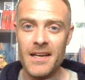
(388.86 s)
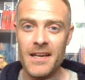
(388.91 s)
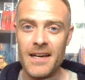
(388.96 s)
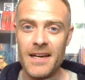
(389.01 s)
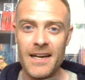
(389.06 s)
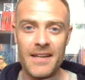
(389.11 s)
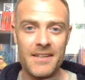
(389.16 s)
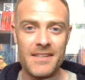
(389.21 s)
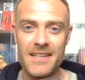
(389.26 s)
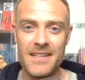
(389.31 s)

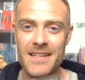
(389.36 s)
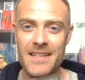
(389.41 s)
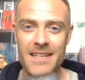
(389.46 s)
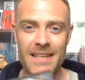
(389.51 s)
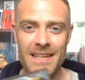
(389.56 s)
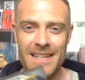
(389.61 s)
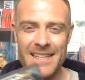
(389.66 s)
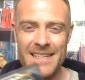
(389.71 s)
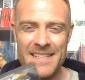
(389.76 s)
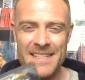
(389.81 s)
And
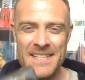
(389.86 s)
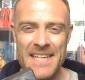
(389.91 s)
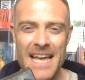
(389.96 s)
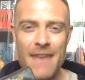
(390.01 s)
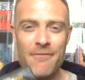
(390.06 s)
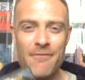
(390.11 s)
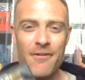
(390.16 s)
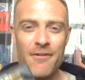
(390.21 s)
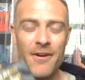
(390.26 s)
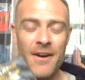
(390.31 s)
it
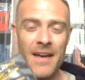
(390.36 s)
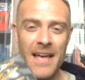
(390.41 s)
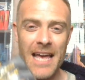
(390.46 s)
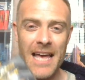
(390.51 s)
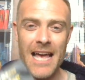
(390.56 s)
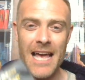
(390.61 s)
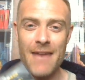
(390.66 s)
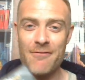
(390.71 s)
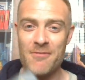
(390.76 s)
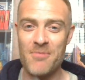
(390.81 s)
never
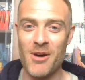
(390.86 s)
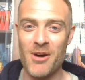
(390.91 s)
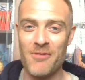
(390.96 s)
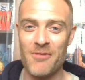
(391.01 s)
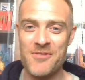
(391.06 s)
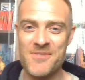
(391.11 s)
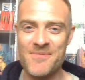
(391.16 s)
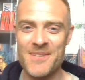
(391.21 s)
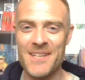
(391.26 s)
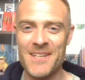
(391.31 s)
ever
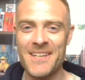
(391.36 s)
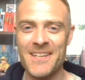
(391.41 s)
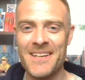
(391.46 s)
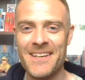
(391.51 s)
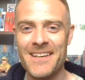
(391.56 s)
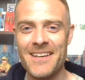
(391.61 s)
bothers me.